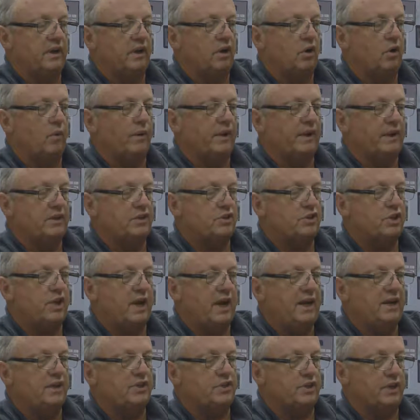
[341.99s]
going and
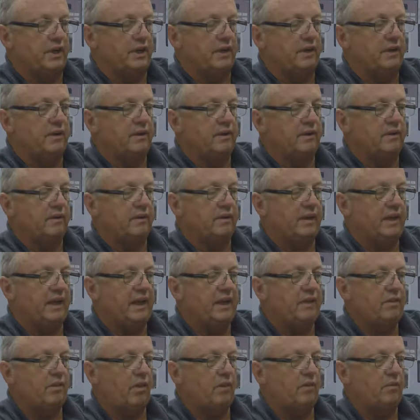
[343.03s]
changing
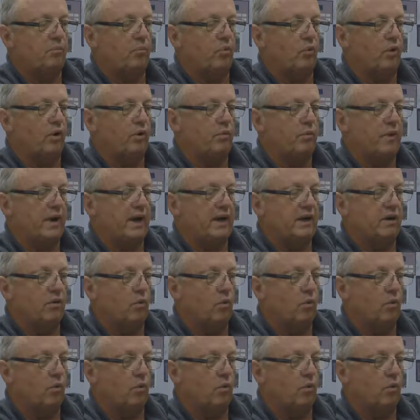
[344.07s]
either the baud rate